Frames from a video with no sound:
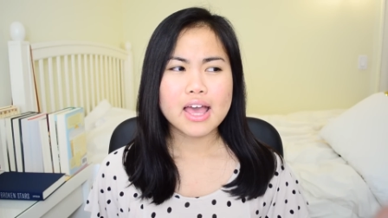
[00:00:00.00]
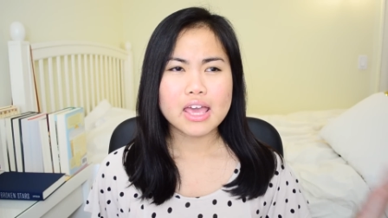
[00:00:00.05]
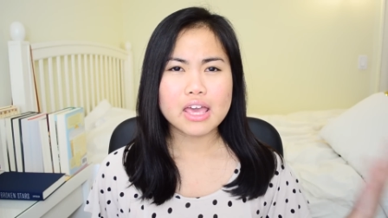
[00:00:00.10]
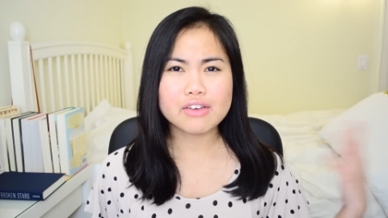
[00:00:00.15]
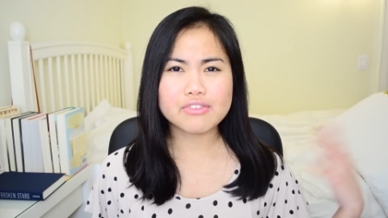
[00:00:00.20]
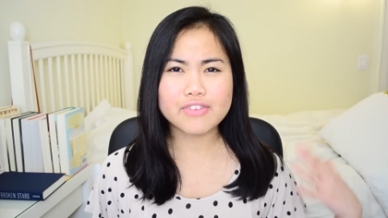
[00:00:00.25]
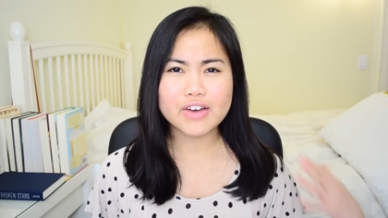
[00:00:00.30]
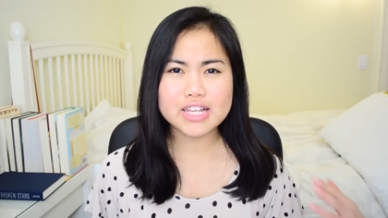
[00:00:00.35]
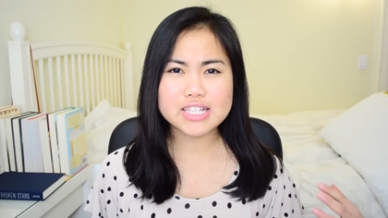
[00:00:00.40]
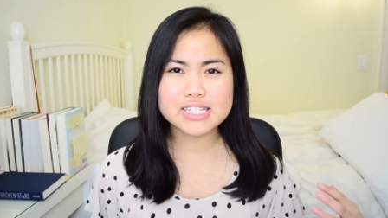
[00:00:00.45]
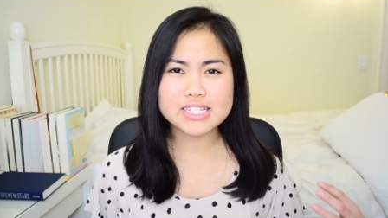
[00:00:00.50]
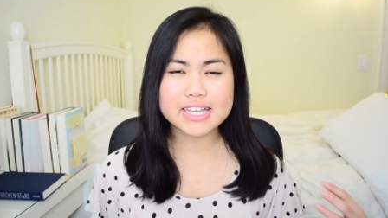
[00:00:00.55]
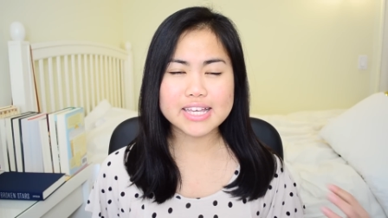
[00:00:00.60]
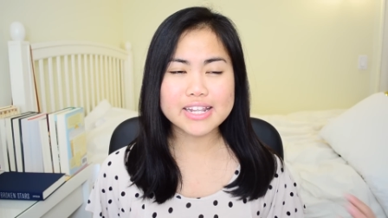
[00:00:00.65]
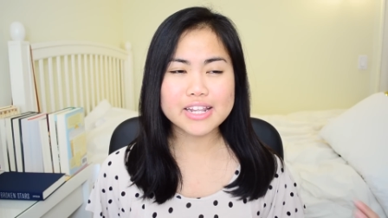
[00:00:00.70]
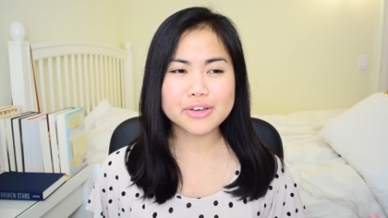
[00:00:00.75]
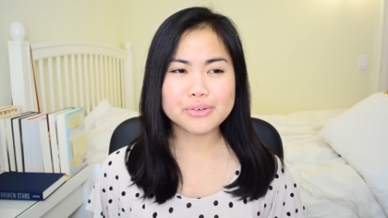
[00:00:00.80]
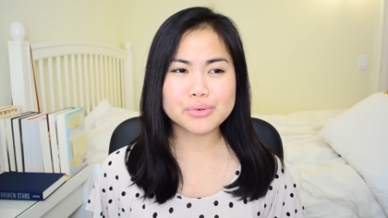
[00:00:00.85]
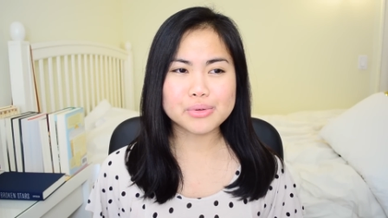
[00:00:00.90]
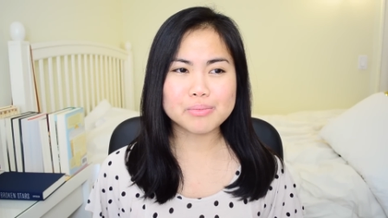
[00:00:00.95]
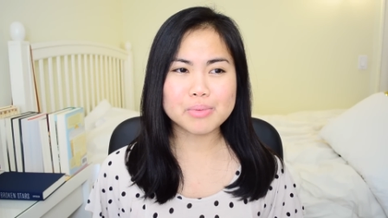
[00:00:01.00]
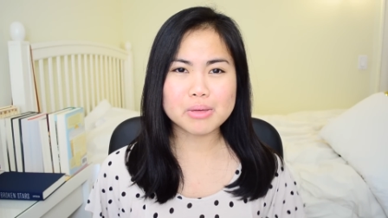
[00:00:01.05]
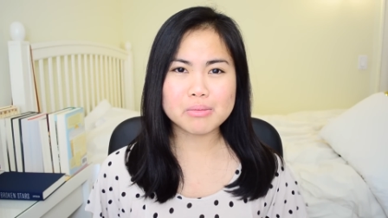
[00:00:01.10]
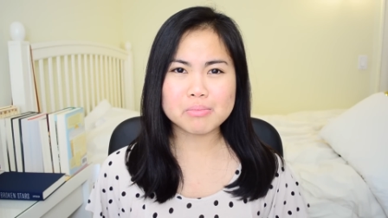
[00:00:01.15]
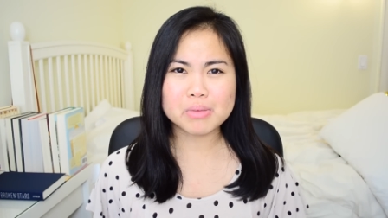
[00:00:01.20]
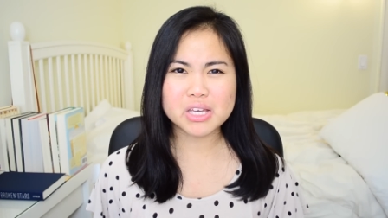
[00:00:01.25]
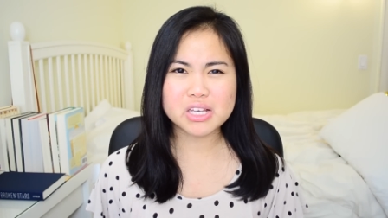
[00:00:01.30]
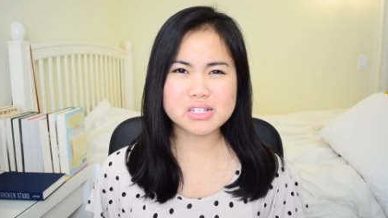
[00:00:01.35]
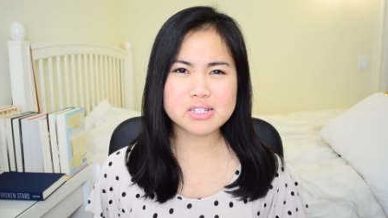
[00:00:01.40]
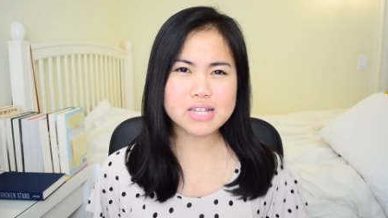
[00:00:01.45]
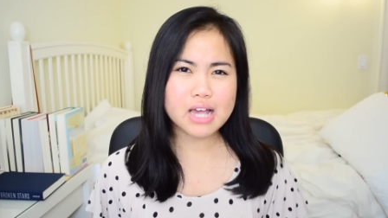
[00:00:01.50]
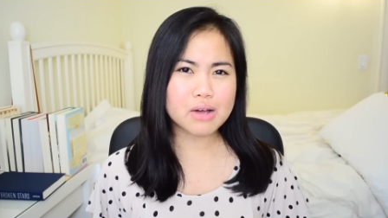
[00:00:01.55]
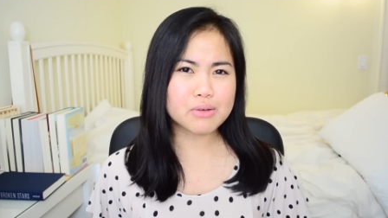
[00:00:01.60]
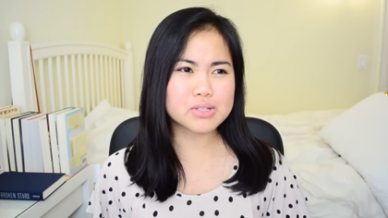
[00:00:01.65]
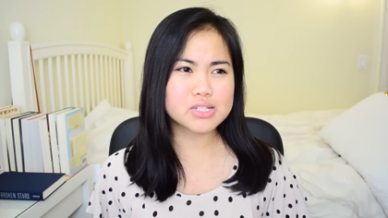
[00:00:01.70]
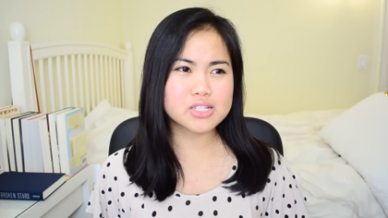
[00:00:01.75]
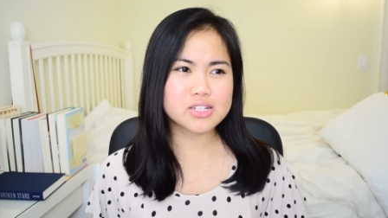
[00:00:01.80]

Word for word: If I did, it would be because I was